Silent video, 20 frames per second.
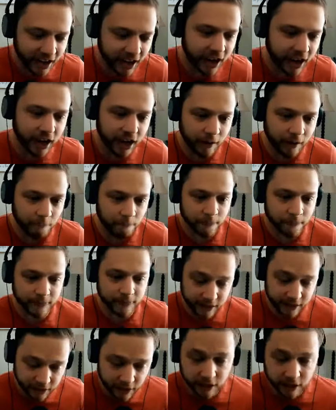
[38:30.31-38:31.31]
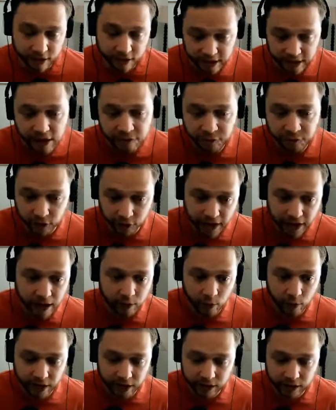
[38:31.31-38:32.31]
um, that, that, they feel that
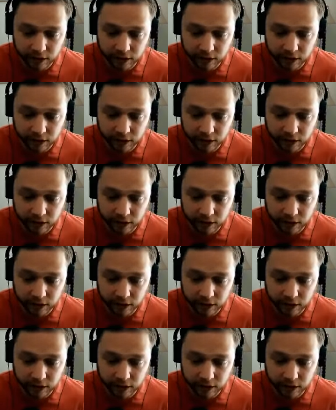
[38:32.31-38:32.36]
way.